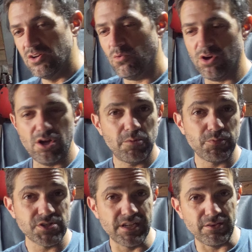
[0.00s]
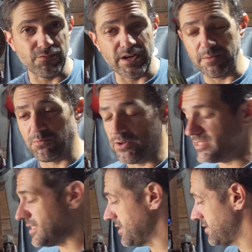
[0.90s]
100% 3D
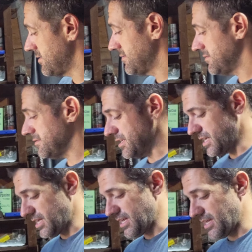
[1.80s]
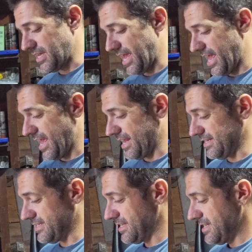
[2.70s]
printed
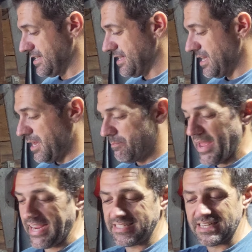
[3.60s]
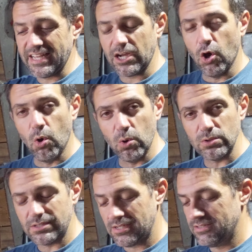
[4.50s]
and painted it
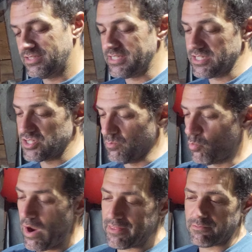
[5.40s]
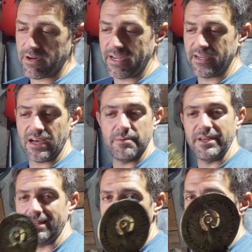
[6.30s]
gold, did some weathering. I
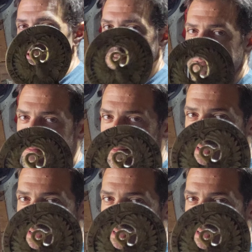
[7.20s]
mean, it looks...